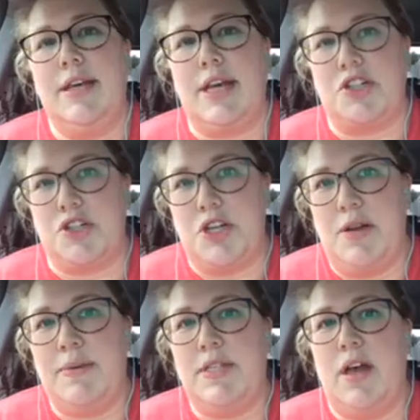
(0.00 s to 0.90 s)
get your
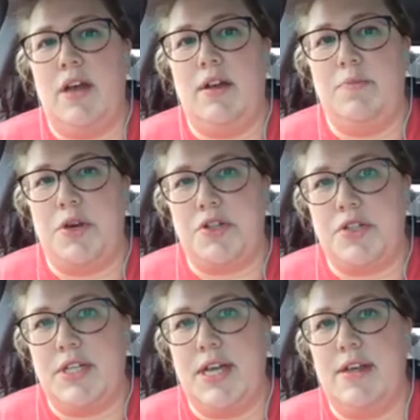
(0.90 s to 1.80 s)
jammies on, brush your
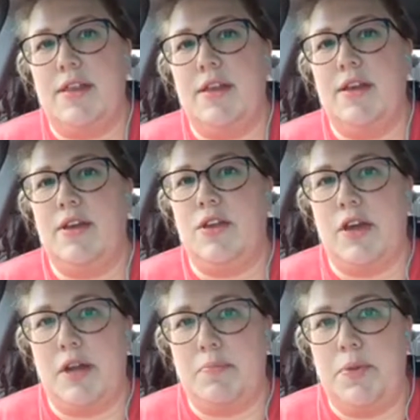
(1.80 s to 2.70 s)
teeth, you
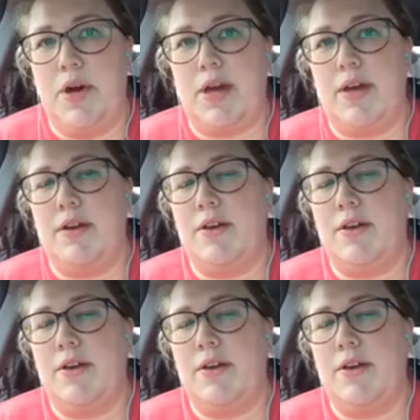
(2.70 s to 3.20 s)
get a book,